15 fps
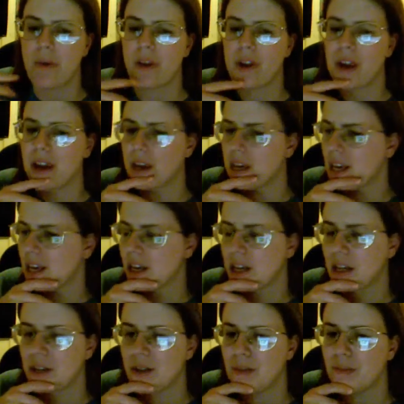think he
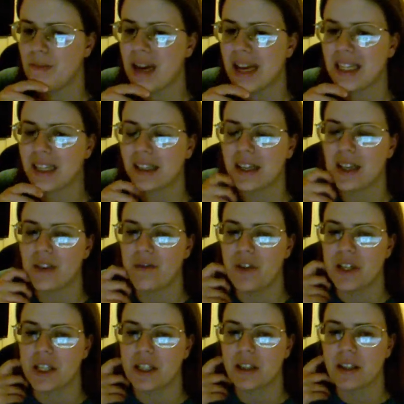could mentally and
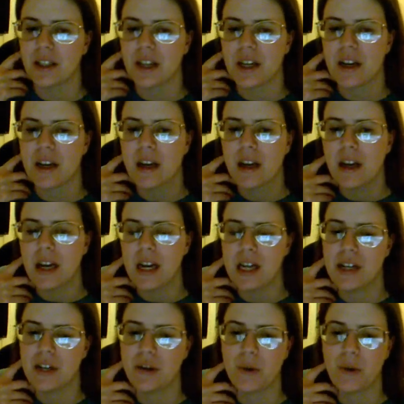physically
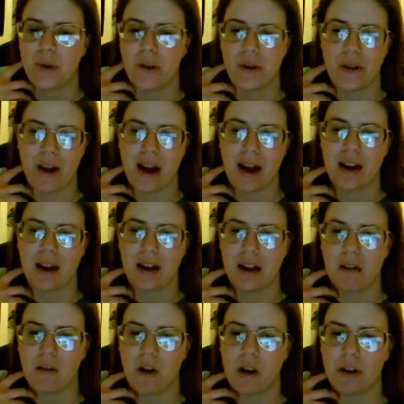endure that
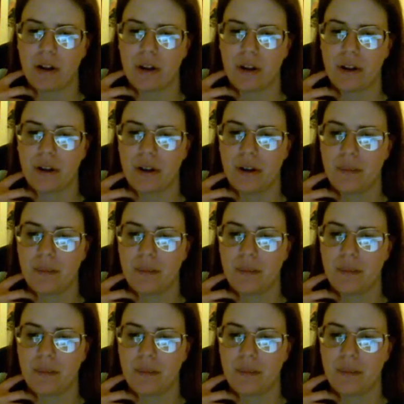any longer.